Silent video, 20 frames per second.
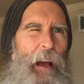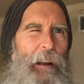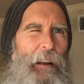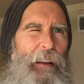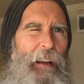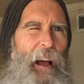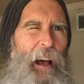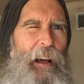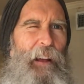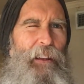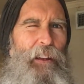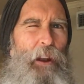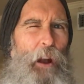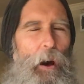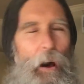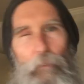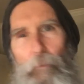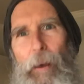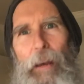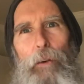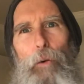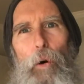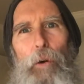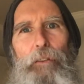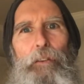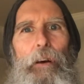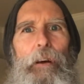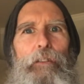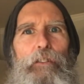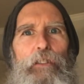of got, you know, I've been
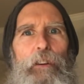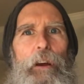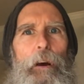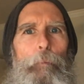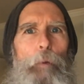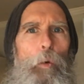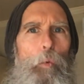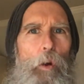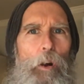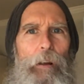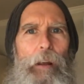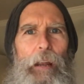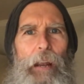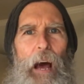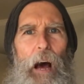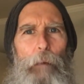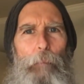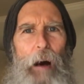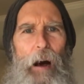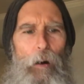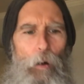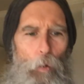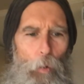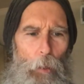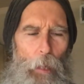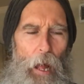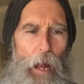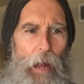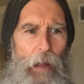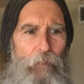going to a gym or working out my
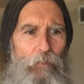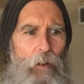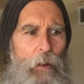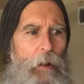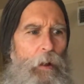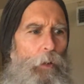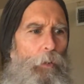whole life.